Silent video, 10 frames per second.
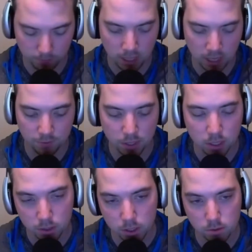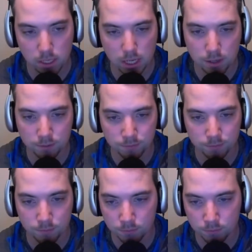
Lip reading: and if Cutler goes down,